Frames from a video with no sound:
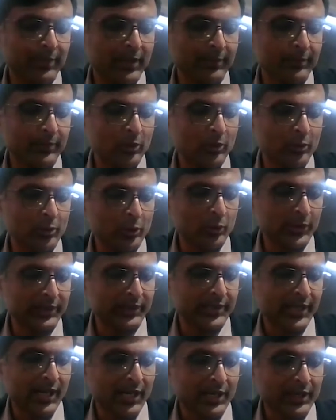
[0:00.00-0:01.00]
people who are
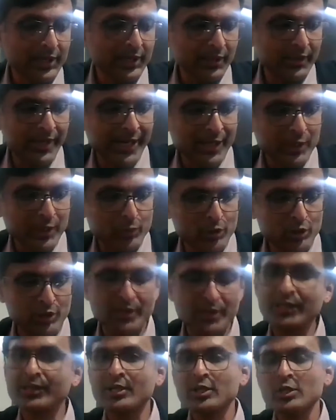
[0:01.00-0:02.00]
doing their
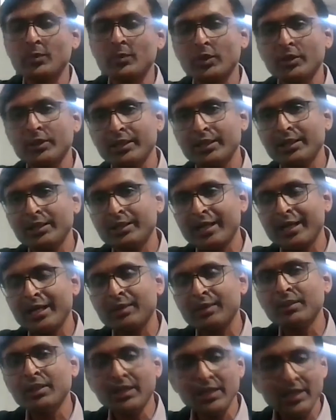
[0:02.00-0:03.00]
undergraduate at this point in
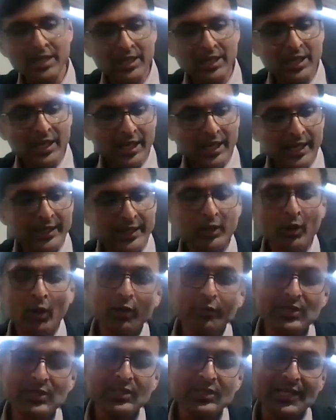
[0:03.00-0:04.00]
time, I
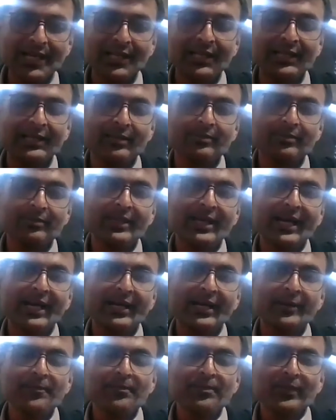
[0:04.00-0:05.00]
always tell them
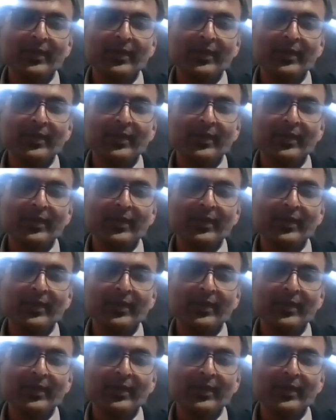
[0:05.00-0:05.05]
that